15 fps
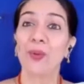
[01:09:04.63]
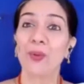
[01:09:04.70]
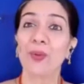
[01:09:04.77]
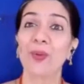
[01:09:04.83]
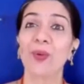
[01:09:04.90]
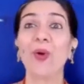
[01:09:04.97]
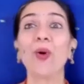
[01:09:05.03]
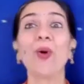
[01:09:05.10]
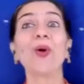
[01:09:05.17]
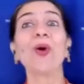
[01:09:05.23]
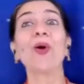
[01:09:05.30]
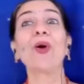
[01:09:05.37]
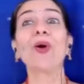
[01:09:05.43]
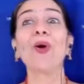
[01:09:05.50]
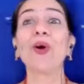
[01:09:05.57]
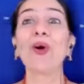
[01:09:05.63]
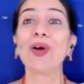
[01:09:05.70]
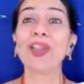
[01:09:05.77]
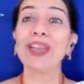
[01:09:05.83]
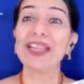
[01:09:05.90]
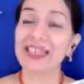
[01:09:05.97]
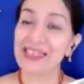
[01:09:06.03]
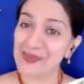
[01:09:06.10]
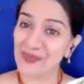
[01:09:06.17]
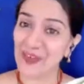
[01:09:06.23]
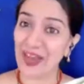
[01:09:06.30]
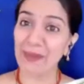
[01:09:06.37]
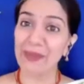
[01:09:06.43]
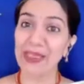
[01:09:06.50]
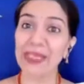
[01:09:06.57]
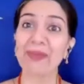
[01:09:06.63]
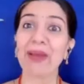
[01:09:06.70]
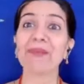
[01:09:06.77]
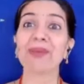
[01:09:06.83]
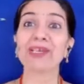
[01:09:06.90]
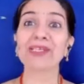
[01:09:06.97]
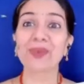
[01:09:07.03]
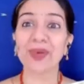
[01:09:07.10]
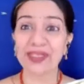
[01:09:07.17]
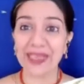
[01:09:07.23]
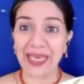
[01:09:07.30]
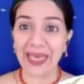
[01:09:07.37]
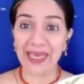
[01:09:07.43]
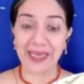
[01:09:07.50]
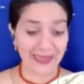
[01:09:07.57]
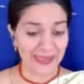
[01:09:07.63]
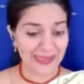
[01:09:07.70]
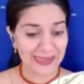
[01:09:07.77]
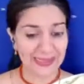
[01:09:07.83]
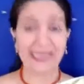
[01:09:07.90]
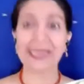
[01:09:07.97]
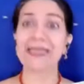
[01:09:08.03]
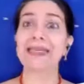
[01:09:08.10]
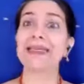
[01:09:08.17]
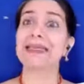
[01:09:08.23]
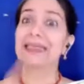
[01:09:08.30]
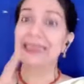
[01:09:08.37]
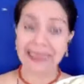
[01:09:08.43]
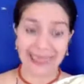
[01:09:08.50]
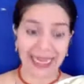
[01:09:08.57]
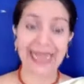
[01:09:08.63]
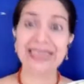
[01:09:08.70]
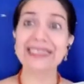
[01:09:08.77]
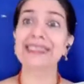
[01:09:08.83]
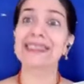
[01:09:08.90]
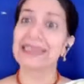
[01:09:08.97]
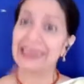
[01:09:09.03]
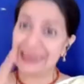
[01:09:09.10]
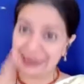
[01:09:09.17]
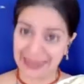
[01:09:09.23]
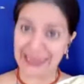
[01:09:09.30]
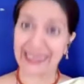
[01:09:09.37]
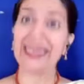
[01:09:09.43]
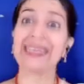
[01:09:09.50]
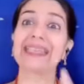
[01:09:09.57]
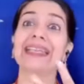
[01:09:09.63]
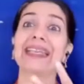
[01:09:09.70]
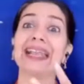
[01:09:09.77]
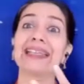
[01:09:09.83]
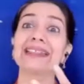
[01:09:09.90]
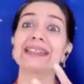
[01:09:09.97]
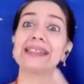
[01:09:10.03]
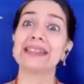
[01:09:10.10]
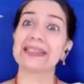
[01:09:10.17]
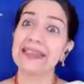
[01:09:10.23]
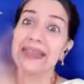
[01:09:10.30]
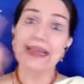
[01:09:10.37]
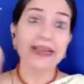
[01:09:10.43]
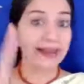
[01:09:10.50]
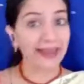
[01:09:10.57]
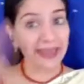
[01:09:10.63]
all his family members were there. His children, grandchildren, great-grandchildren,